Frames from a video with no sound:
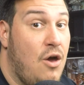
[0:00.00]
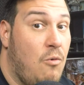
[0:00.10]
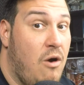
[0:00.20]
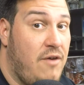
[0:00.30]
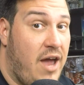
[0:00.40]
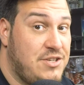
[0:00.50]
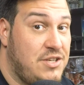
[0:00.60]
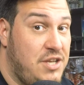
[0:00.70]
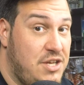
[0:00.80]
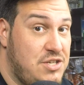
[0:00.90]
whoever has
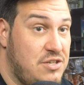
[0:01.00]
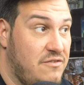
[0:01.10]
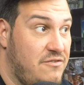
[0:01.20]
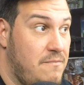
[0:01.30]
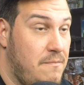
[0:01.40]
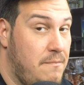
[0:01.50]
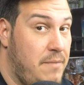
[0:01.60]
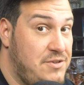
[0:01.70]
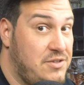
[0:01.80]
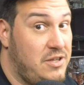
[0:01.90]
initiative
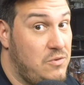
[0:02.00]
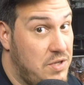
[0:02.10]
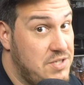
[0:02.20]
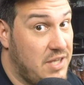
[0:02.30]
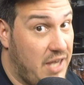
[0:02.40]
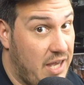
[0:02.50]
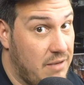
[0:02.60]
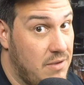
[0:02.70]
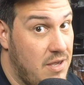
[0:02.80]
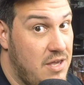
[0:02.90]
basically wins the game.